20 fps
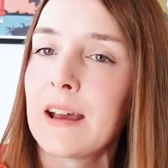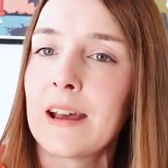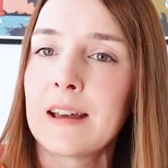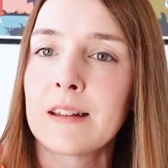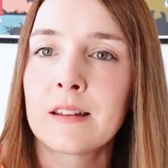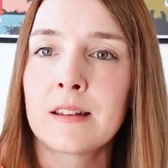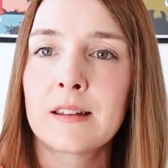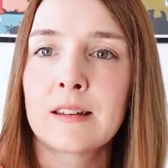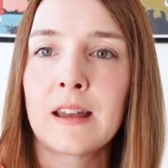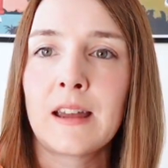
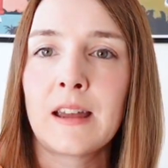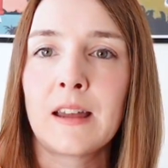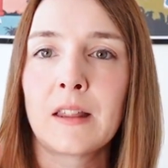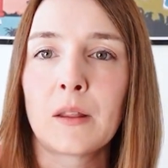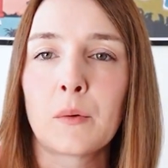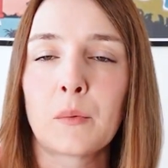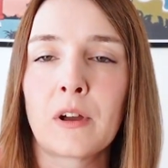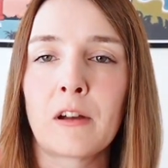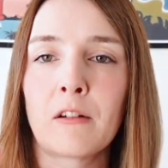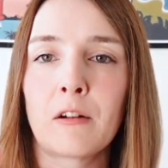As I say,
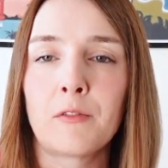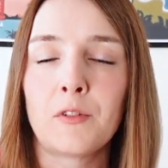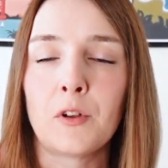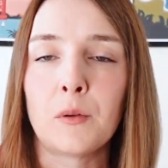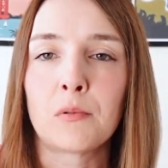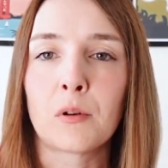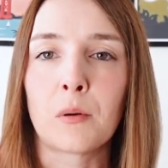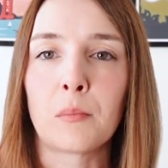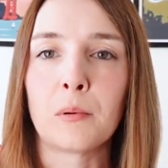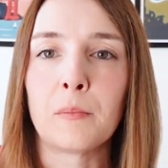there were a
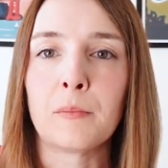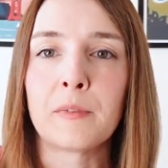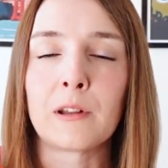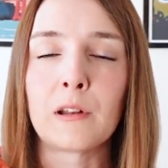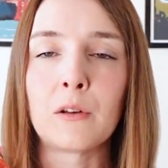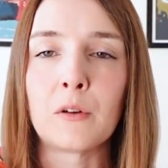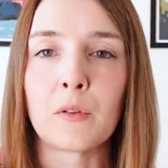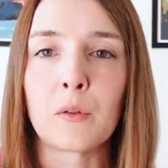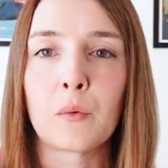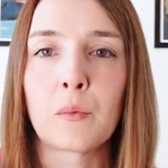few problems
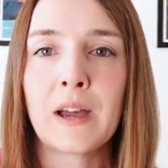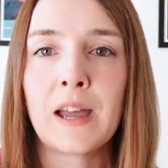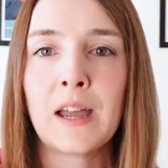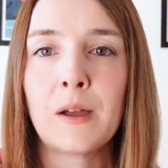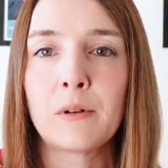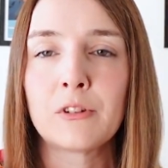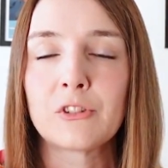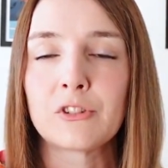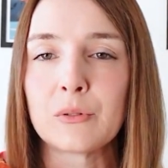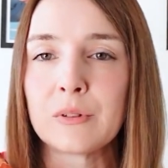along the
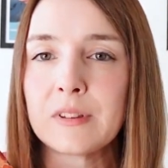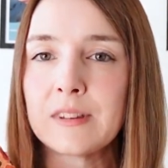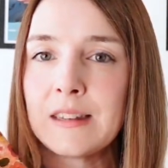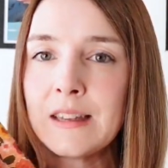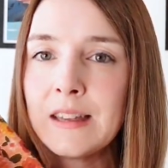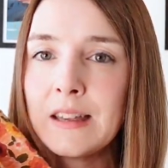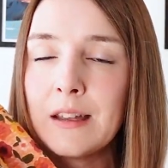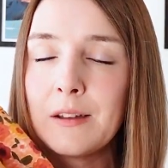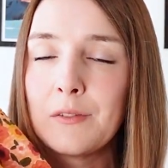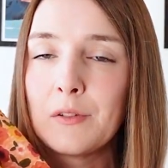way, which you'll
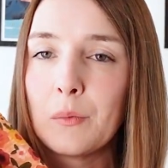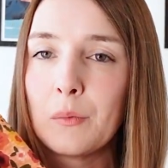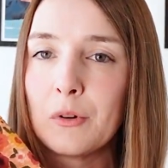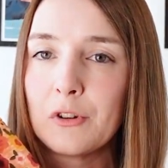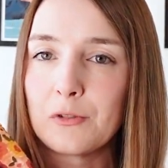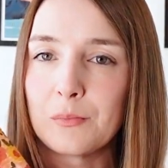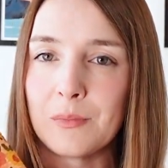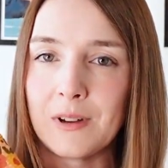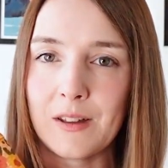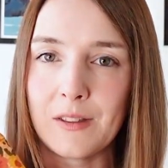see if you
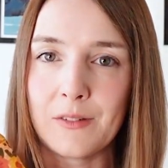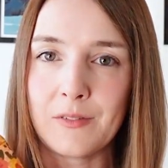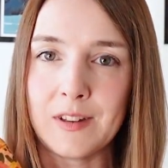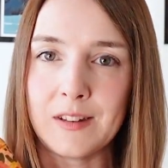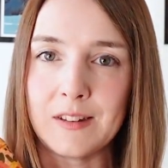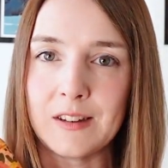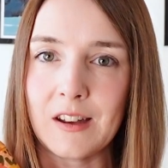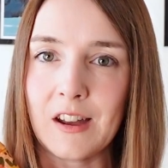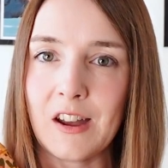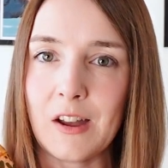watch my other
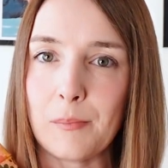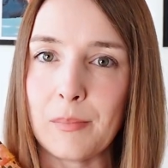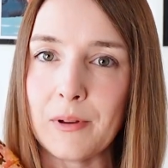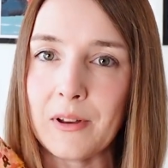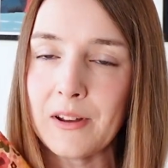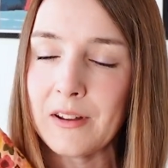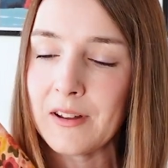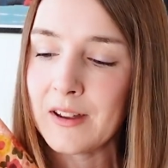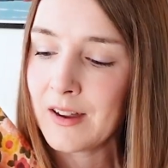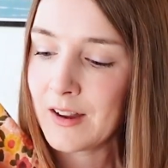video,
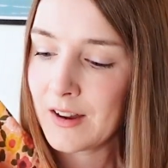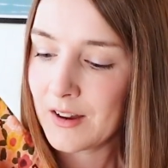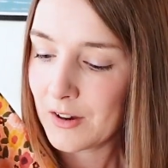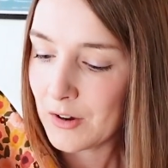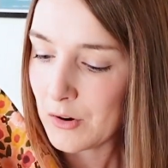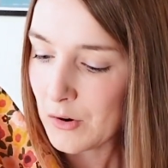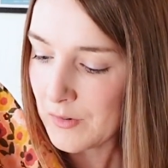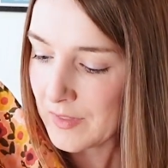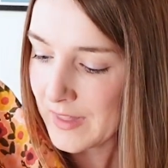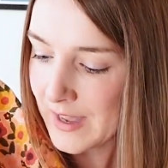but
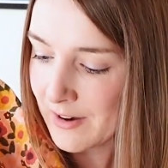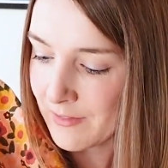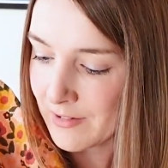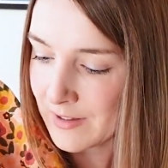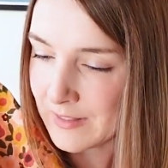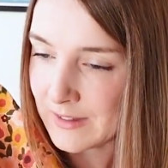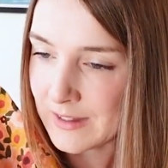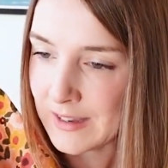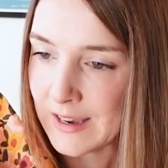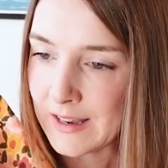got there
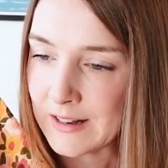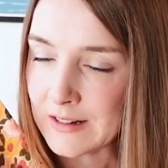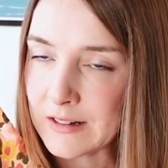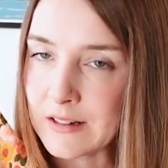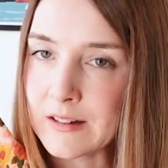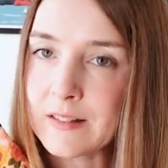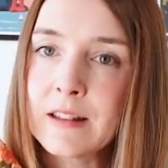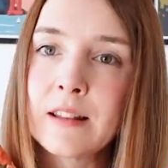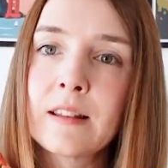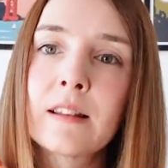in the
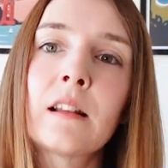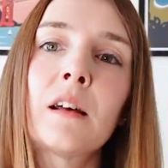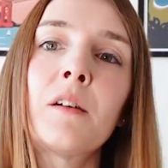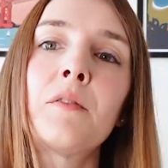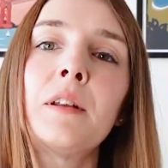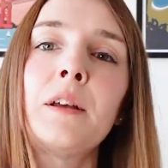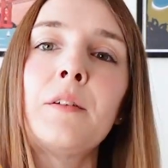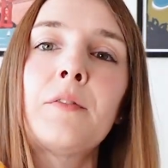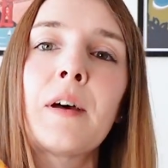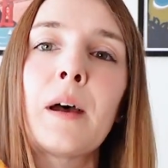end. This
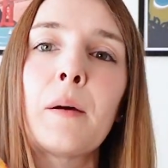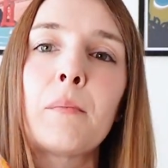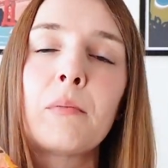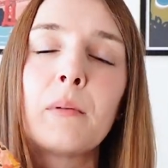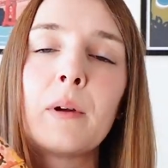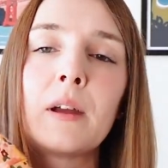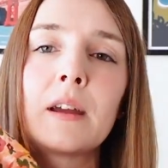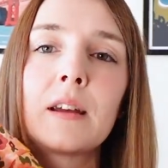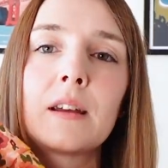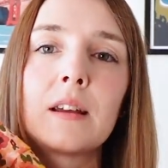lovely
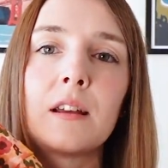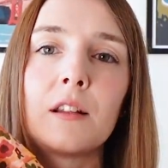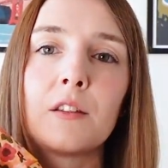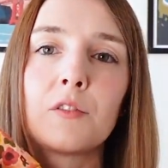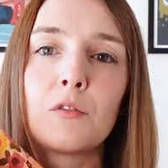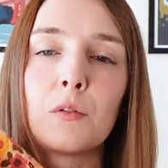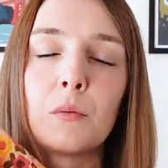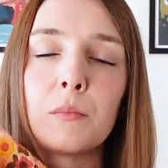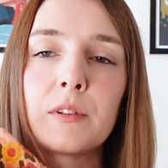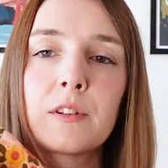fabric
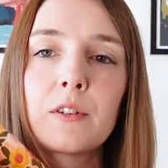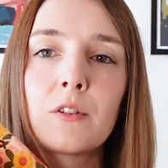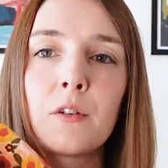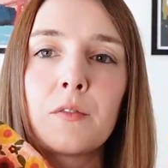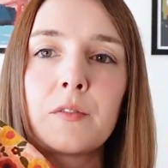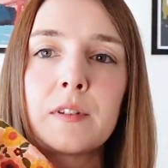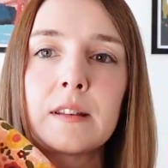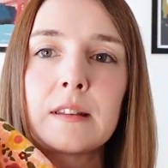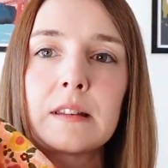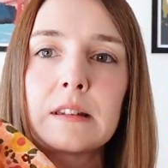is from
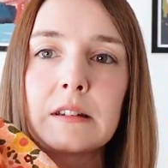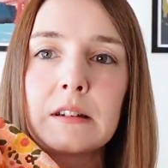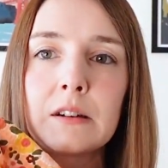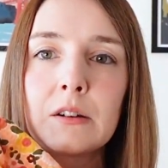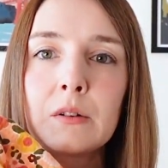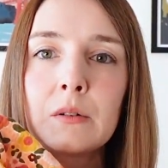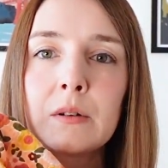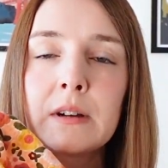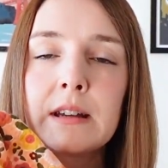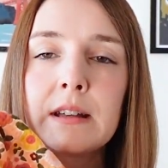Stoff and
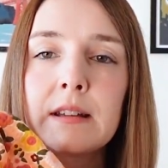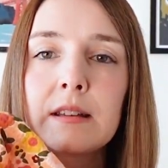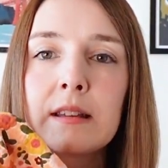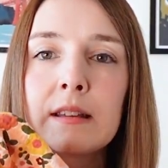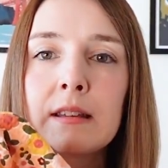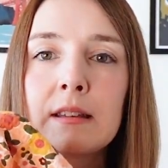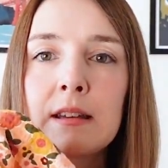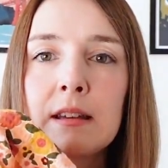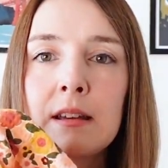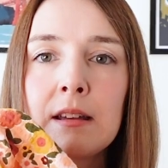Stil. It's
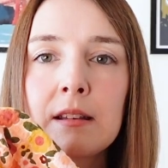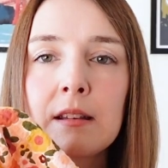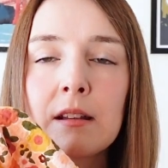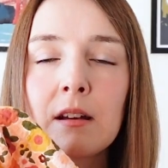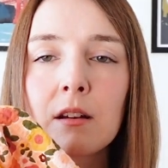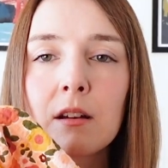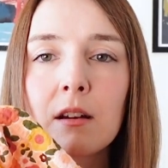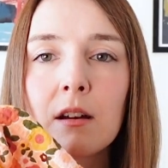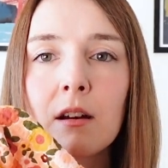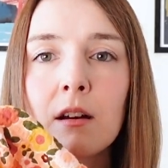a
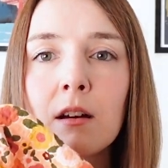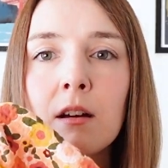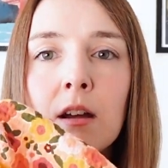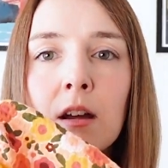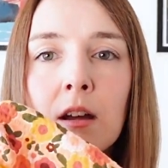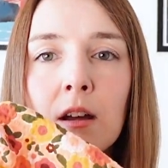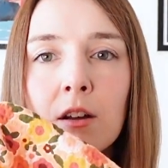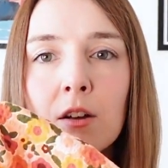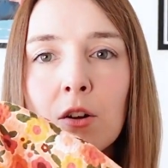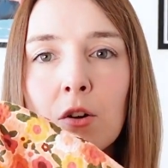seersucker
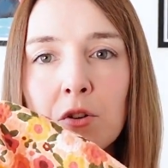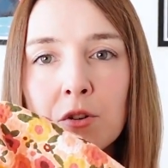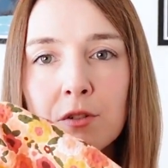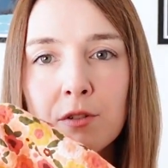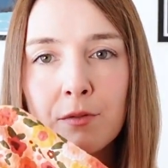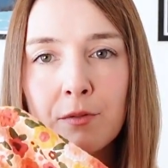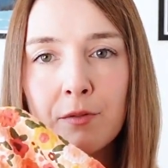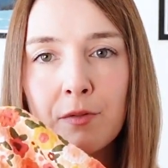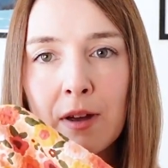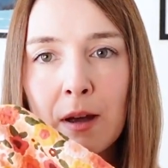
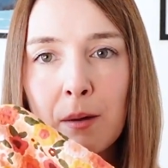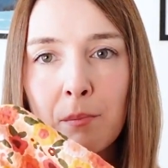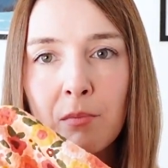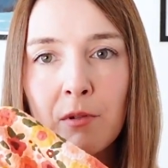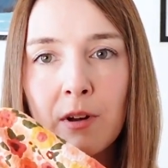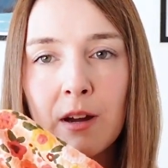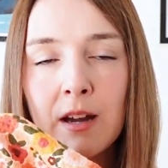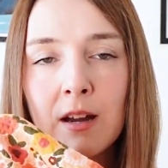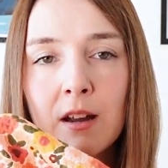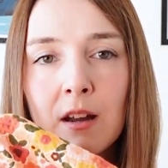cotton
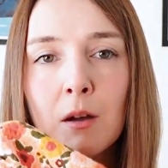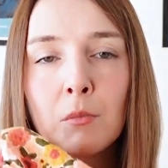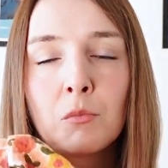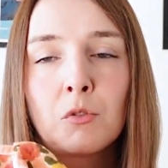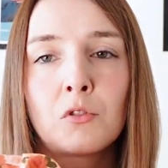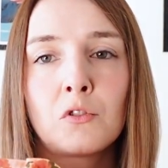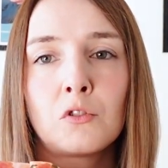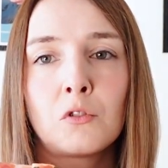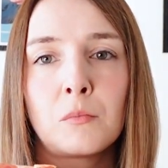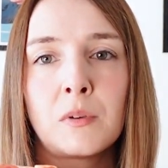fabric. I'm
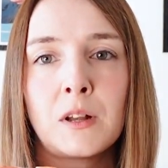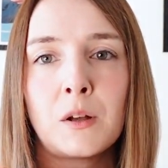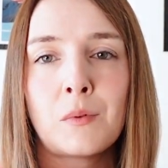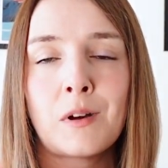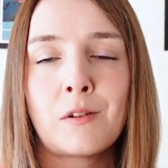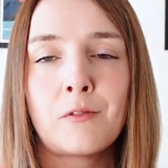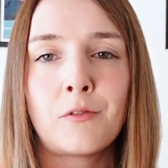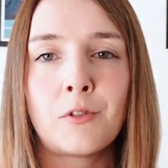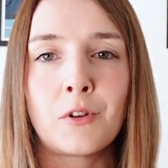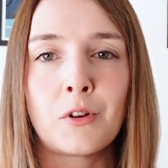not normally
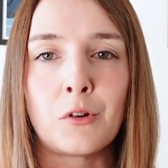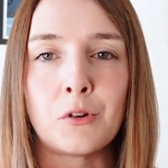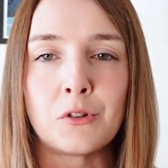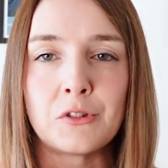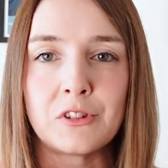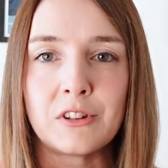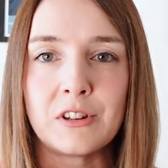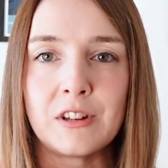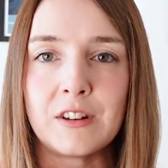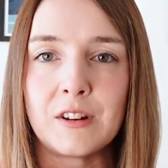one for
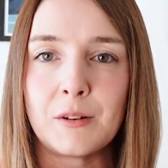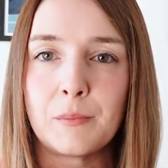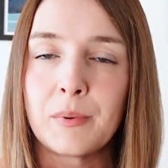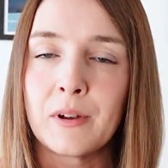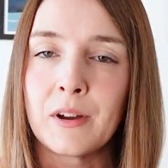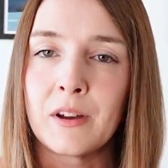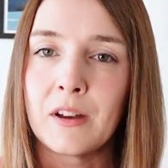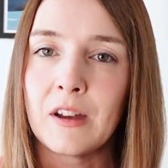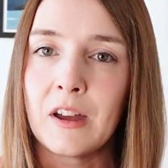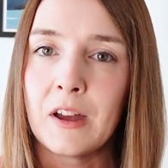cotton,
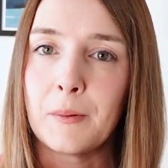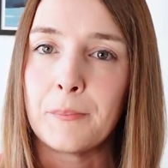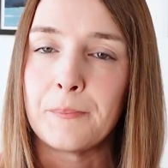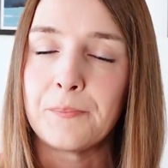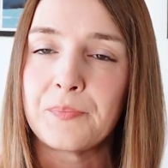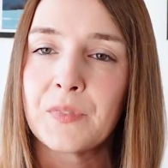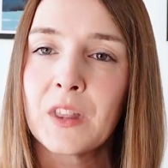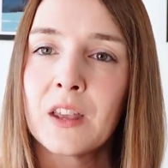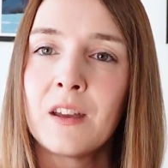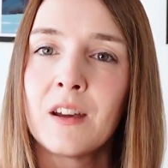but
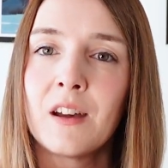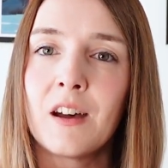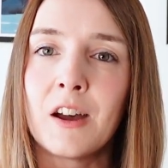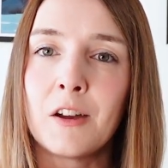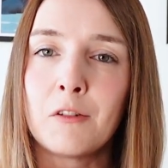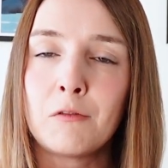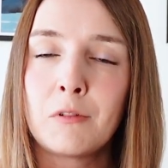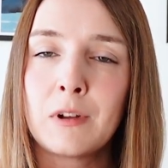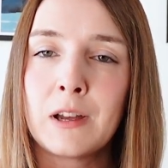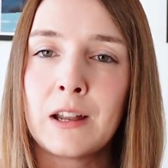um,
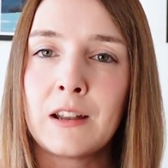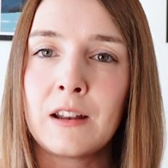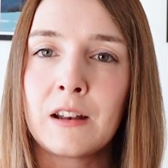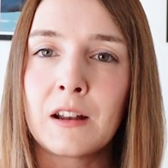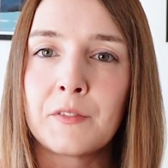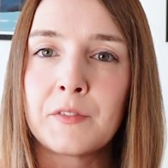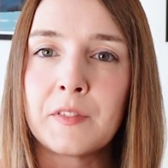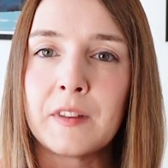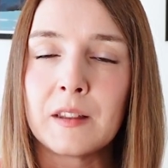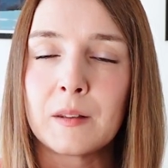I really
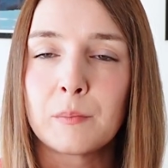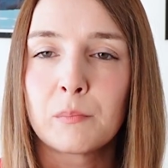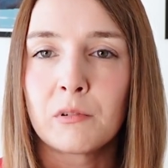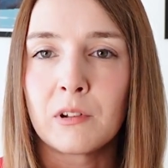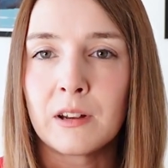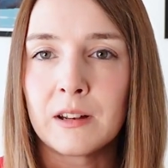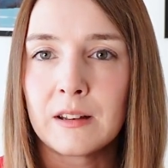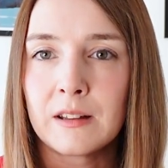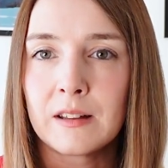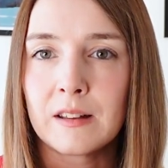love this
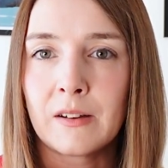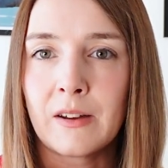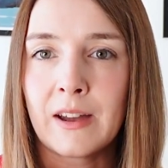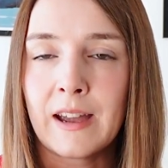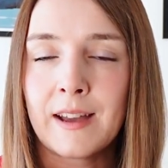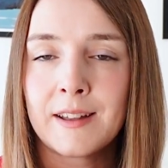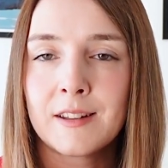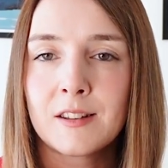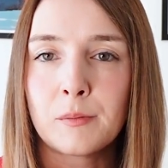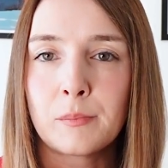print, so I
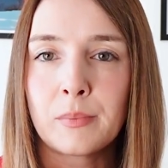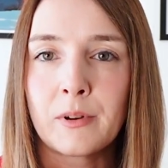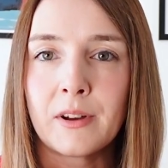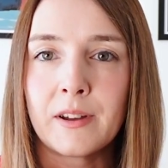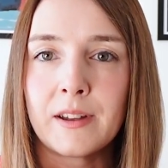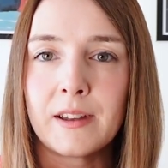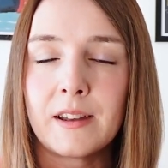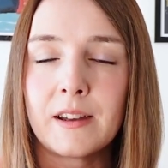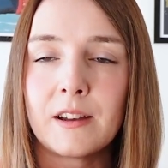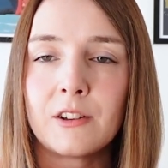had to
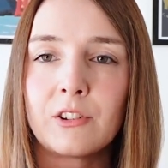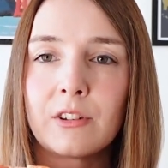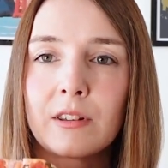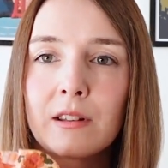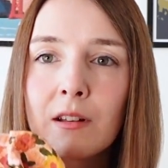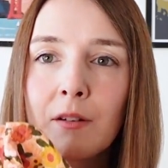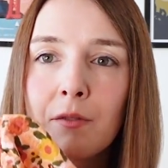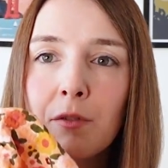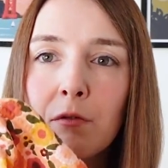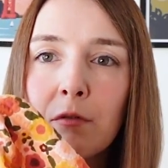buy it. I
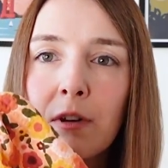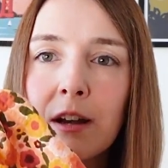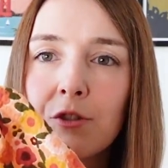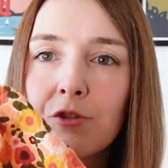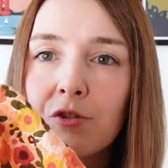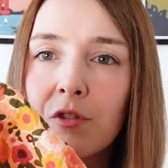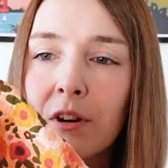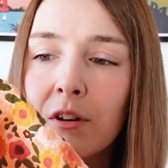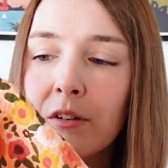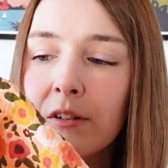just love the
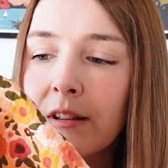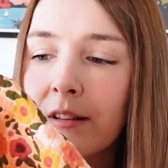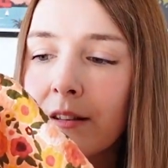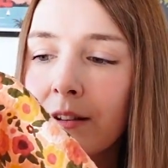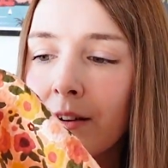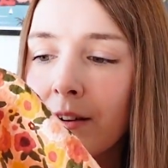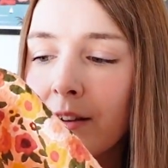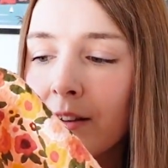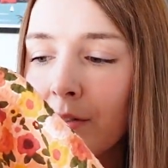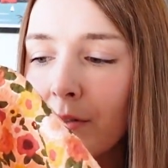retro
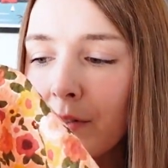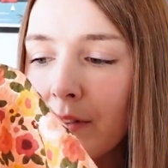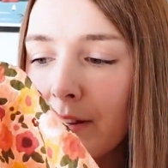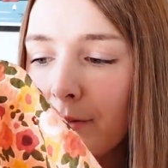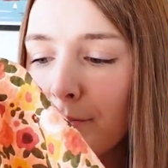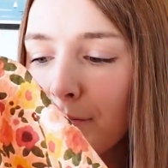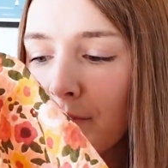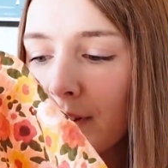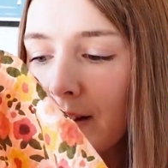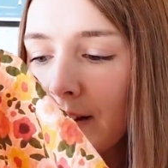design on
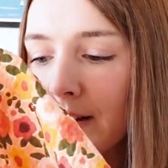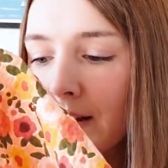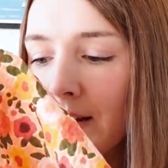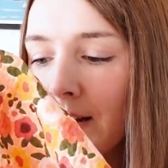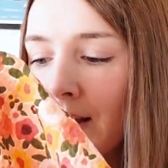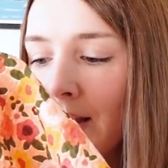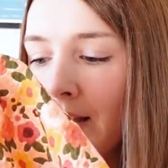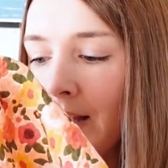this print.